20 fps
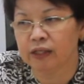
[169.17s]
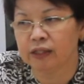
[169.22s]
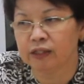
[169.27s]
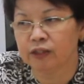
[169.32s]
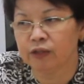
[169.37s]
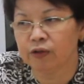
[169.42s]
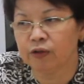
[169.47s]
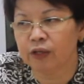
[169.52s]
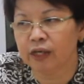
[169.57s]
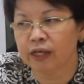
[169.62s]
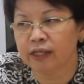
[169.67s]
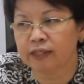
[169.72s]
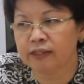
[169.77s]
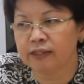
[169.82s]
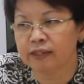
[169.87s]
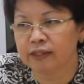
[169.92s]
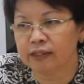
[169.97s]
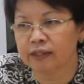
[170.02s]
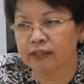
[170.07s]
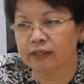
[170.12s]
So
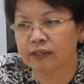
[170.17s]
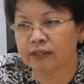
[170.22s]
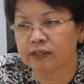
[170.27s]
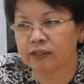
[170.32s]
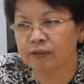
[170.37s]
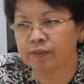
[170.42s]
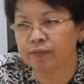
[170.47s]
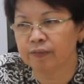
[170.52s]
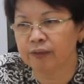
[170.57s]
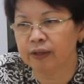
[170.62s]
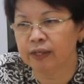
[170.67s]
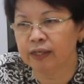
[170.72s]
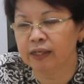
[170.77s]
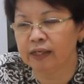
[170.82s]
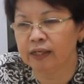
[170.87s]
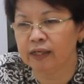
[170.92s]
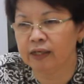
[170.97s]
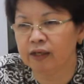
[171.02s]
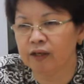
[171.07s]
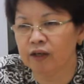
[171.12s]
yes, there's a
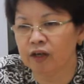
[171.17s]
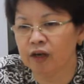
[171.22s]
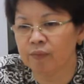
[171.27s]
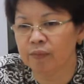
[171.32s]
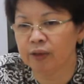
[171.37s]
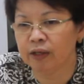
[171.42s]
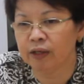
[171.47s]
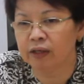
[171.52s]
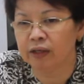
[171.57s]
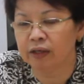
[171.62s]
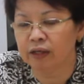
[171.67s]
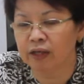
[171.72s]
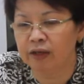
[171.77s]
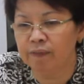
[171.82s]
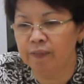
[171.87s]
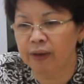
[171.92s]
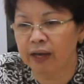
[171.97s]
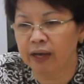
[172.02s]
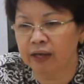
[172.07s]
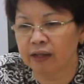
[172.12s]
big economic
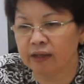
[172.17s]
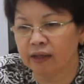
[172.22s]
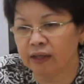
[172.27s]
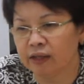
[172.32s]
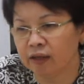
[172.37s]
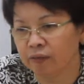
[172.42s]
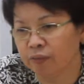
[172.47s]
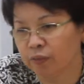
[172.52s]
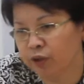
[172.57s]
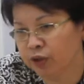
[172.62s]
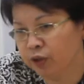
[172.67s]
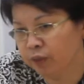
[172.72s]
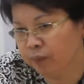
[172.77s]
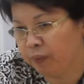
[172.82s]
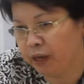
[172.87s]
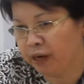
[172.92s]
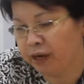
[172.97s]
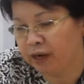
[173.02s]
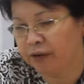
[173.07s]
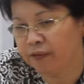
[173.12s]
impact, and then the
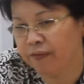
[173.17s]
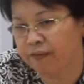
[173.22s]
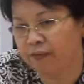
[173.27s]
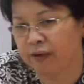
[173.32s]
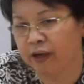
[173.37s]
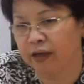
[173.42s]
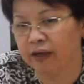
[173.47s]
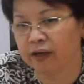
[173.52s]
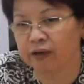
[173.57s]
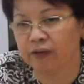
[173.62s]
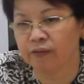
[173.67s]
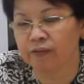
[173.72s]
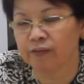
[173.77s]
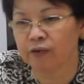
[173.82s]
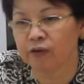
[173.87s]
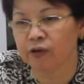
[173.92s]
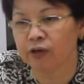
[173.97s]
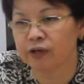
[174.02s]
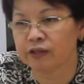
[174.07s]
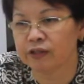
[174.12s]
multiplier effect. Of
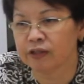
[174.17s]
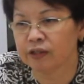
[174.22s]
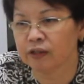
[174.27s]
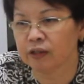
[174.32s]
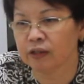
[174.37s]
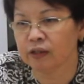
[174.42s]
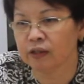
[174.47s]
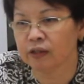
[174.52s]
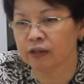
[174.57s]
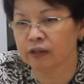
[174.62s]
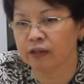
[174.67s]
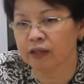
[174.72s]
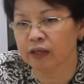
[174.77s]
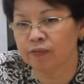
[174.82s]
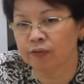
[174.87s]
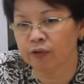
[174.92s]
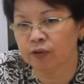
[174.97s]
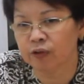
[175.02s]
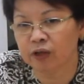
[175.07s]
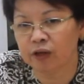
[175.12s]
course, the
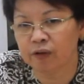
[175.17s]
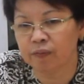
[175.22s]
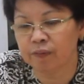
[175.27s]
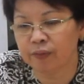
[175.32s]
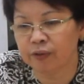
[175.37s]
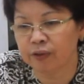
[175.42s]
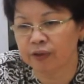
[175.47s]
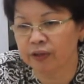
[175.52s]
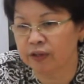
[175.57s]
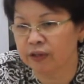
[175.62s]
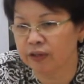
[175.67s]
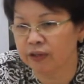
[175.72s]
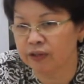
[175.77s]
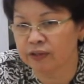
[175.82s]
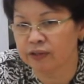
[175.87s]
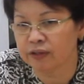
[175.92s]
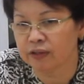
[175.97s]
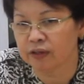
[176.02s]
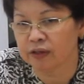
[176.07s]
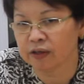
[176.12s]
telephone
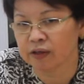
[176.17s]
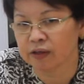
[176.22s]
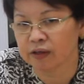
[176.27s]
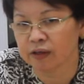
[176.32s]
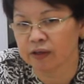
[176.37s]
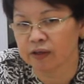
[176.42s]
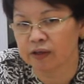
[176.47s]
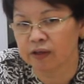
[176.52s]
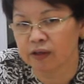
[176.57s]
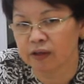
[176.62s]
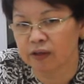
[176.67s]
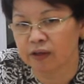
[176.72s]
companies are,